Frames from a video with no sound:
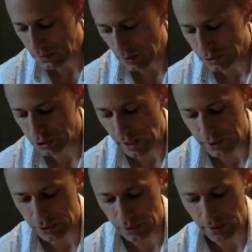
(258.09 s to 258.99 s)
yard shot
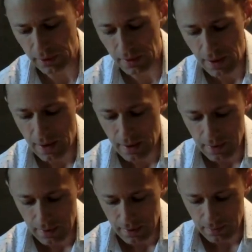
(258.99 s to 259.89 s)
string.
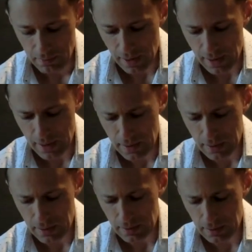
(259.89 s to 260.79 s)

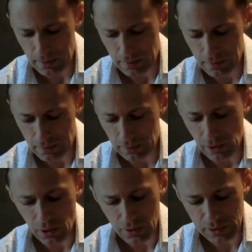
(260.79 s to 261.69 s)
My
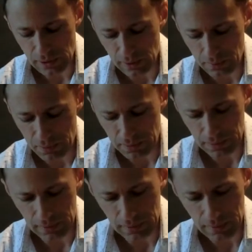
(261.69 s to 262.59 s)
low is going to
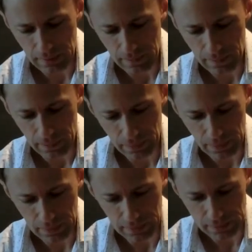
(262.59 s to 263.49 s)
be,
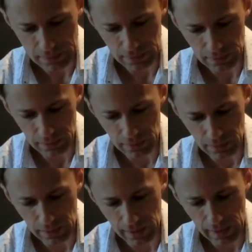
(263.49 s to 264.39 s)
let's see
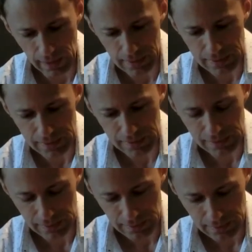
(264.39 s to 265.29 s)
here, 8. Let's